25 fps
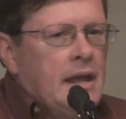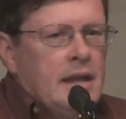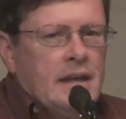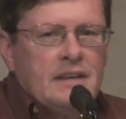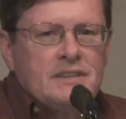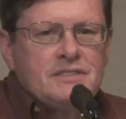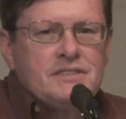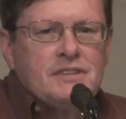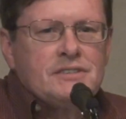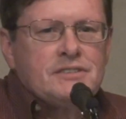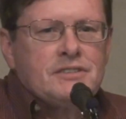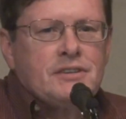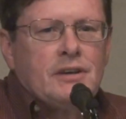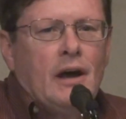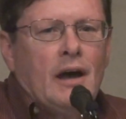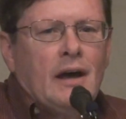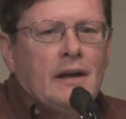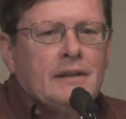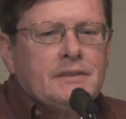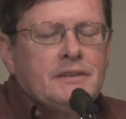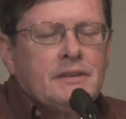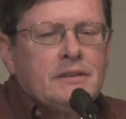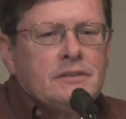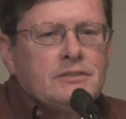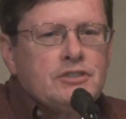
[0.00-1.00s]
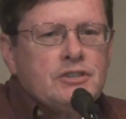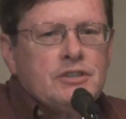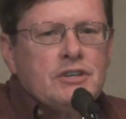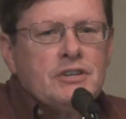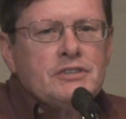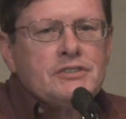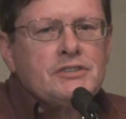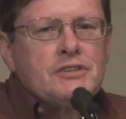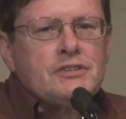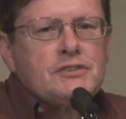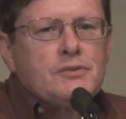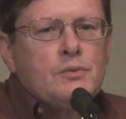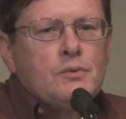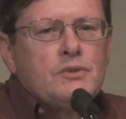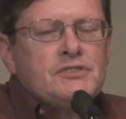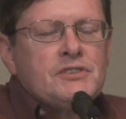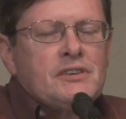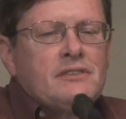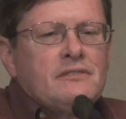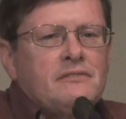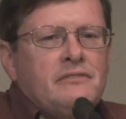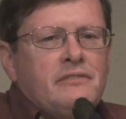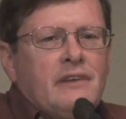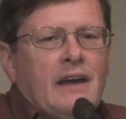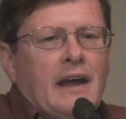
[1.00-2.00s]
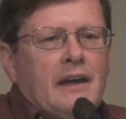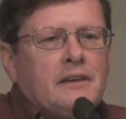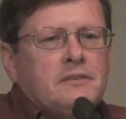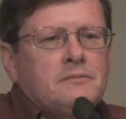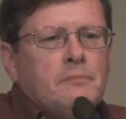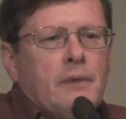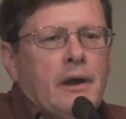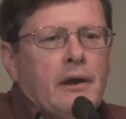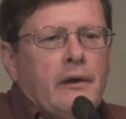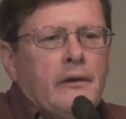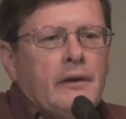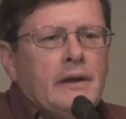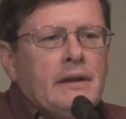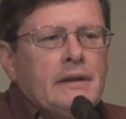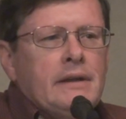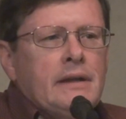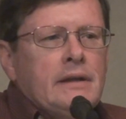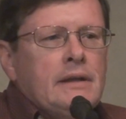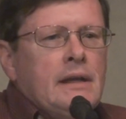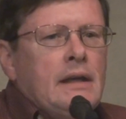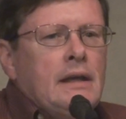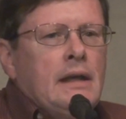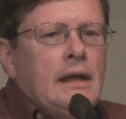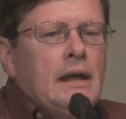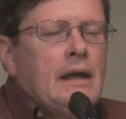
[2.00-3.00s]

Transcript: Is it taught that Jesus was in fact married?